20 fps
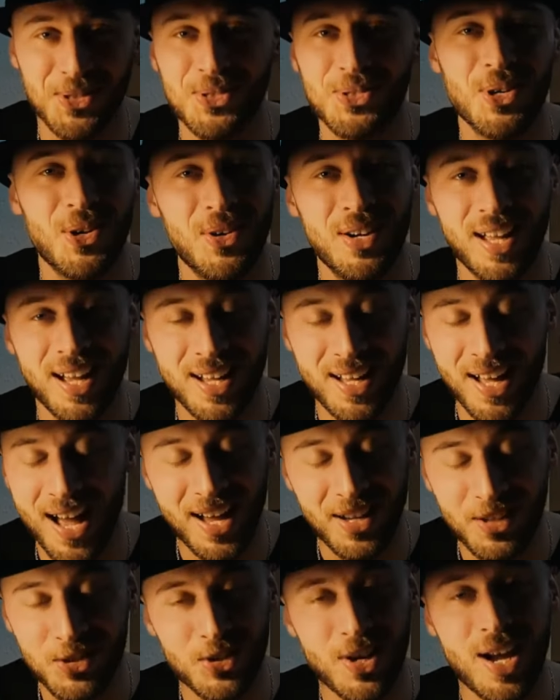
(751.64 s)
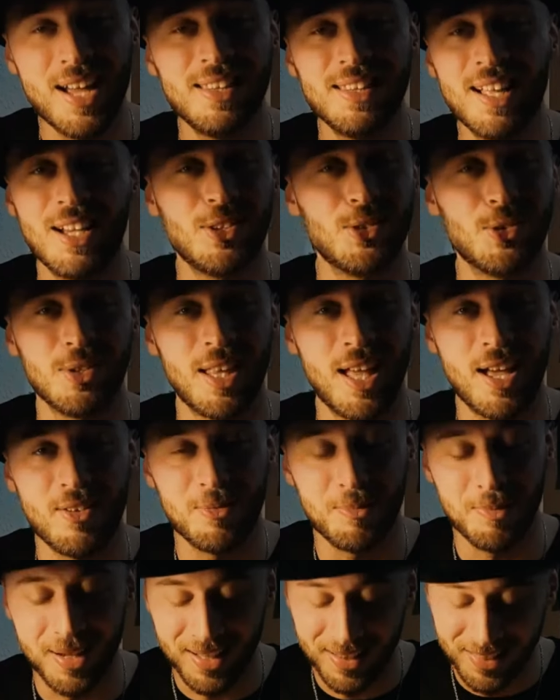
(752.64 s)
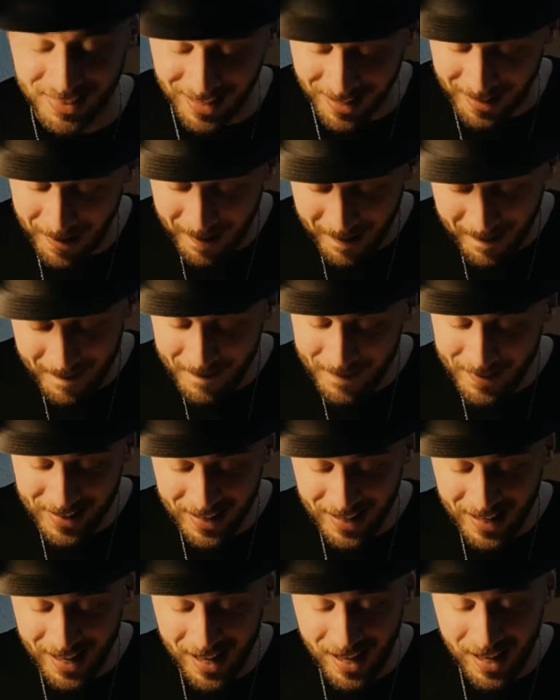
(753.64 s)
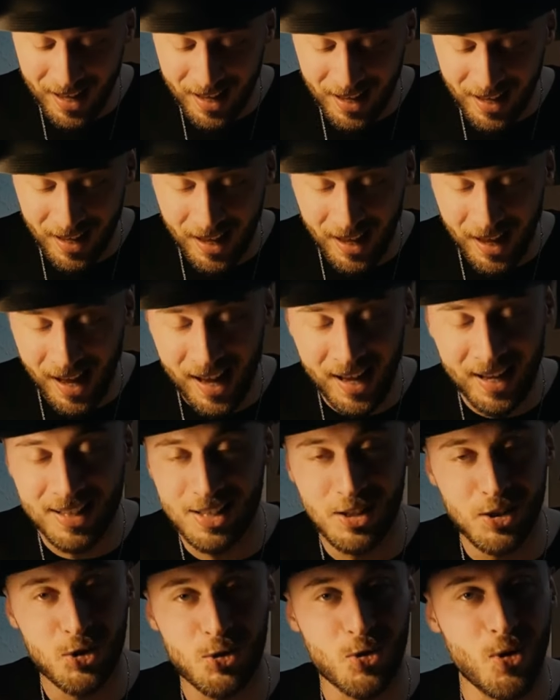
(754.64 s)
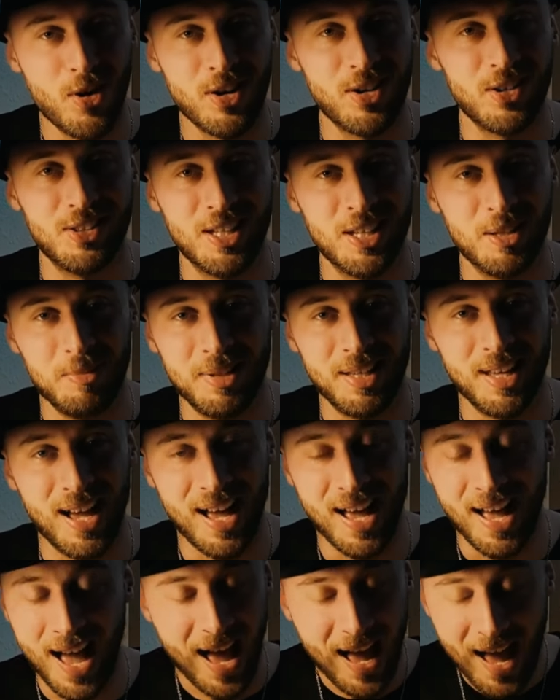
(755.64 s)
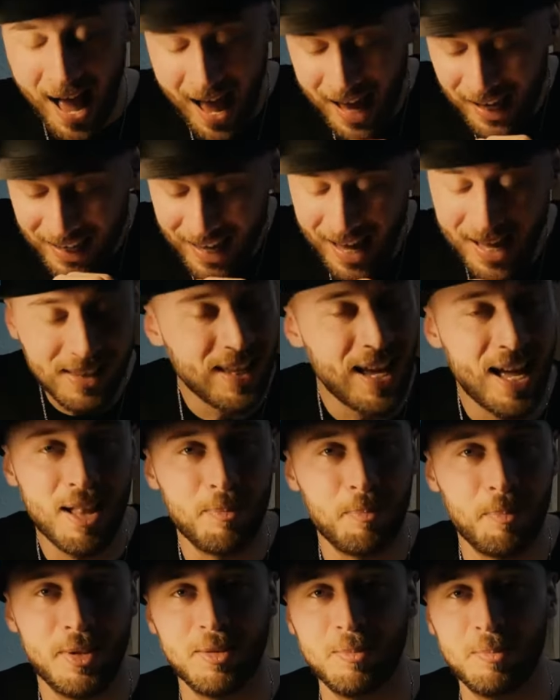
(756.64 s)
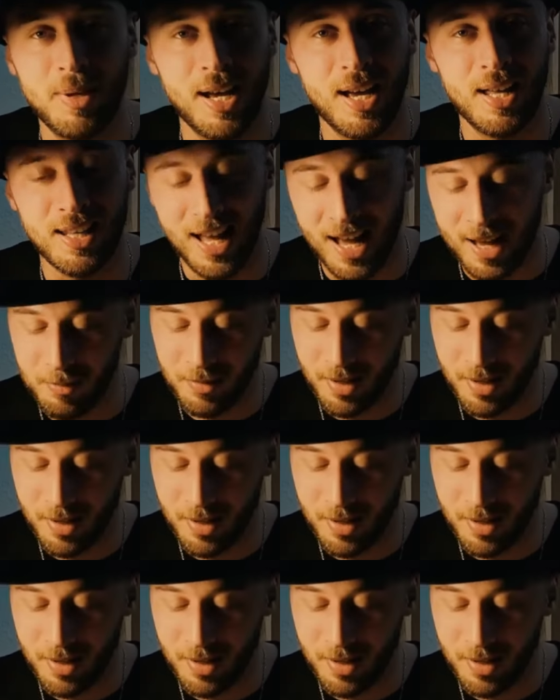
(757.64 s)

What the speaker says: sorry. I try not to laugh, but he's stronger than me. I can't help it, man.